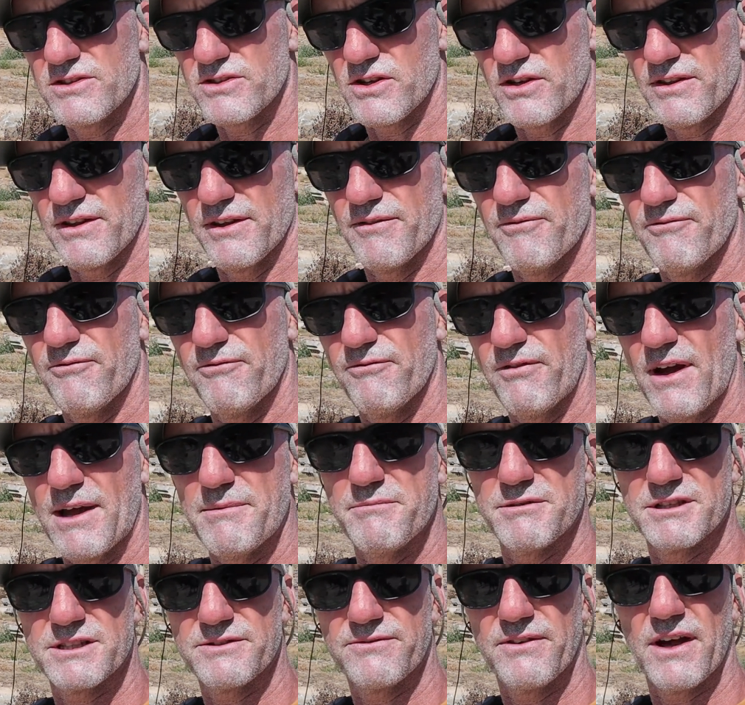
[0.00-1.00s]
So the
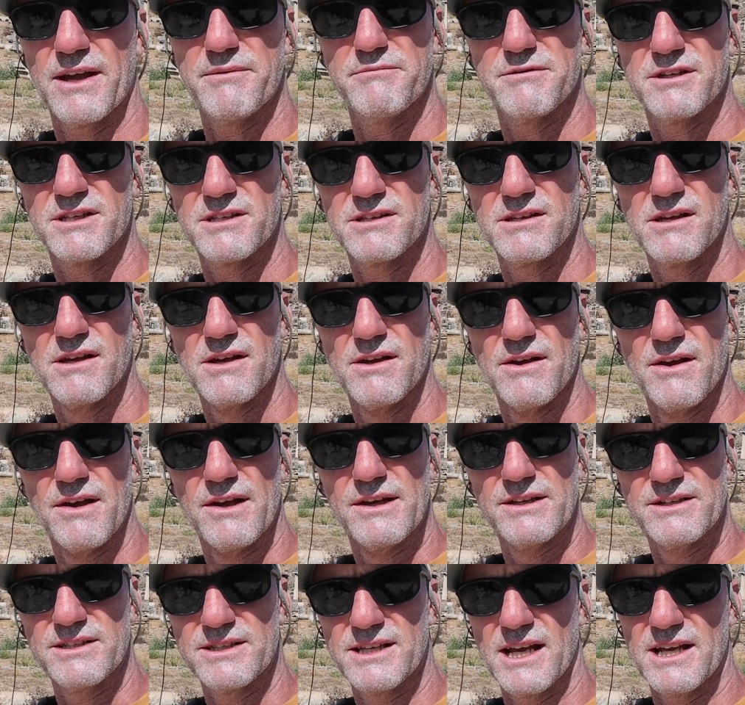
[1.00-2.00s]
famous
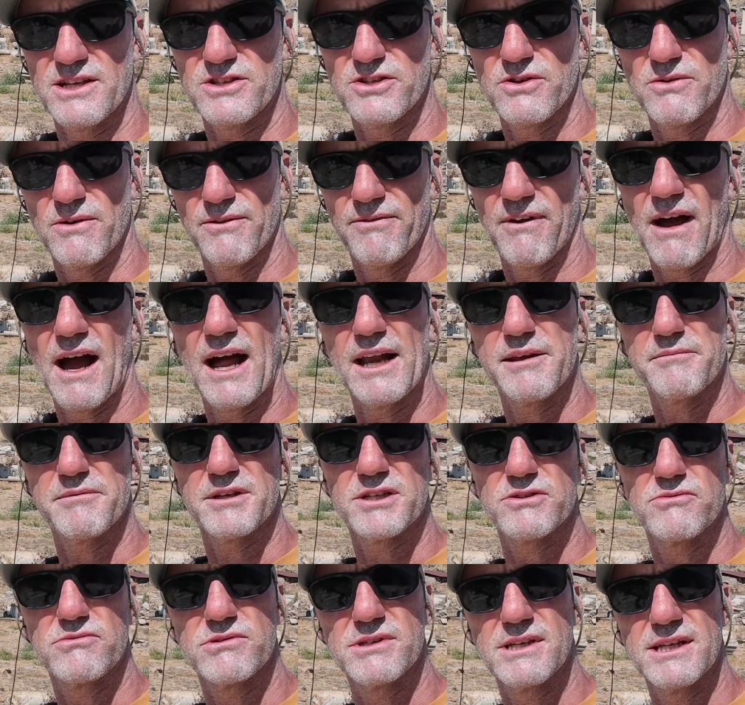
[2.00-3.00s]
statue of
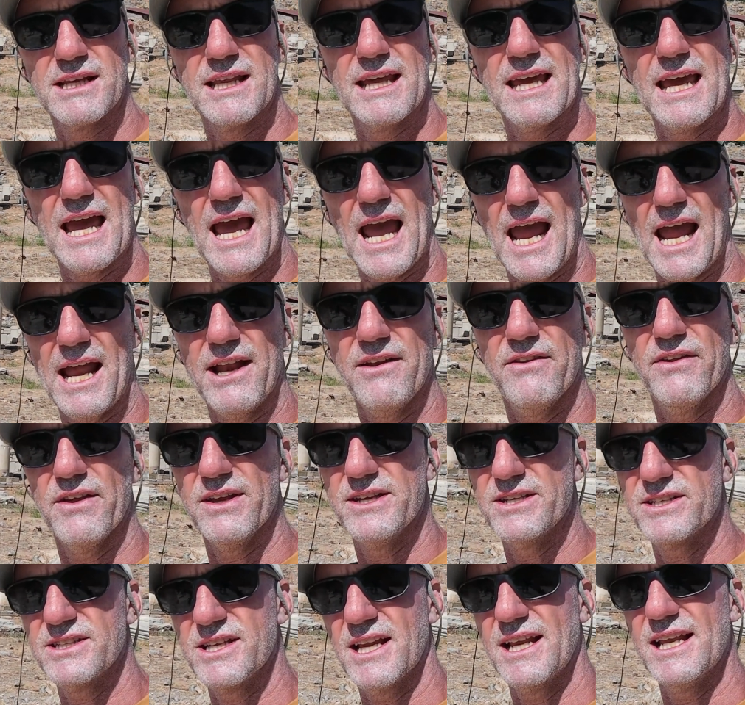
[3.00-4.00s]
Artemis was in here, and the
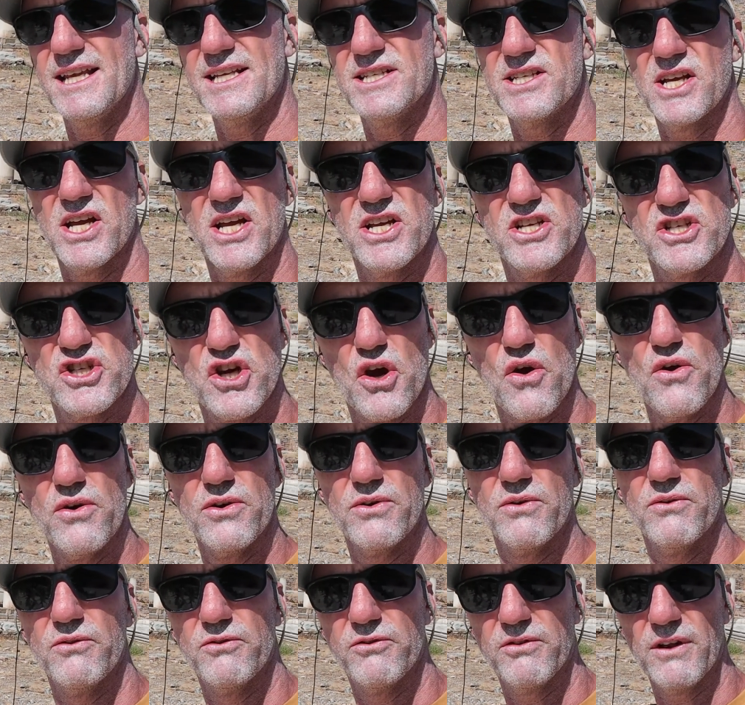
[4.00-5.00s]
city's
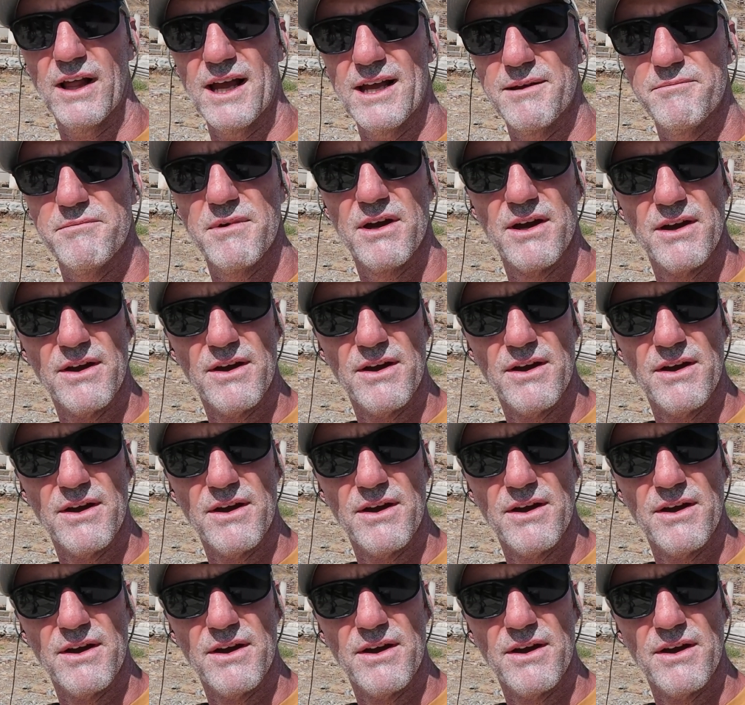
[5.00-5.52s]
eternal flame